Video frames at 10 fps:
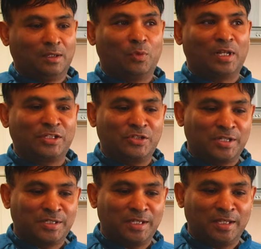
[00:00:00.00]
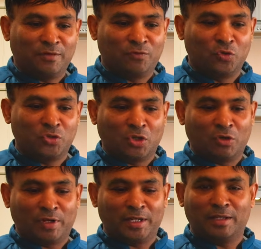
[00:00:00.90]
Well, as you can see, the food's
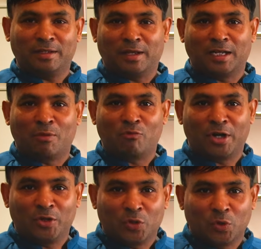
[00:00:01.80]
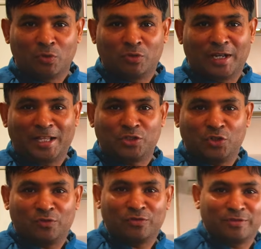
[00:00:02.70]
all ready and I'm ready to go. That's it.